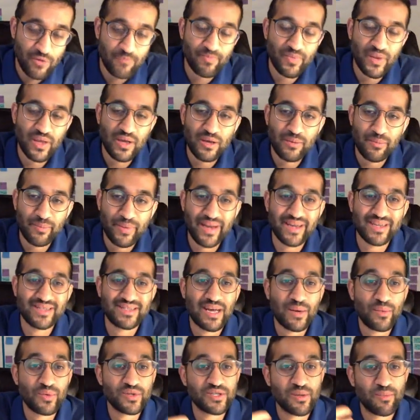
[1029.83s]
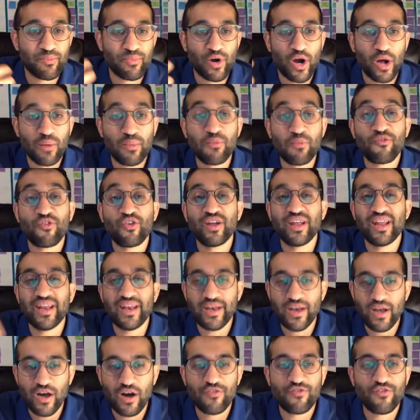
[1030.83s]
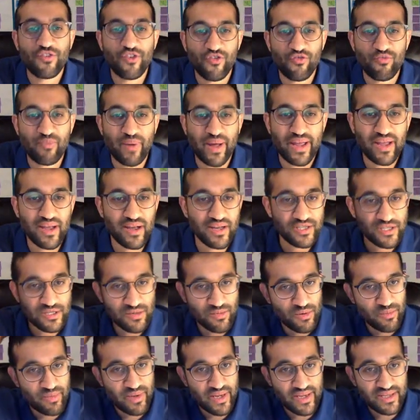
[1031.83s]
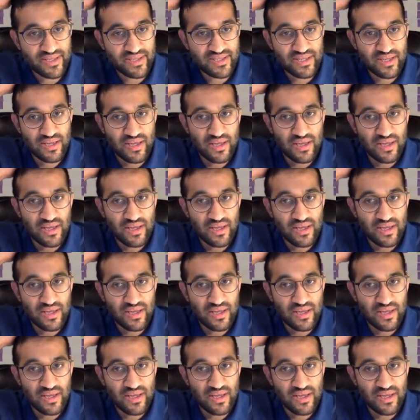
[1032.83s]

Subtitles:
because that was a problem for enough of my customer base.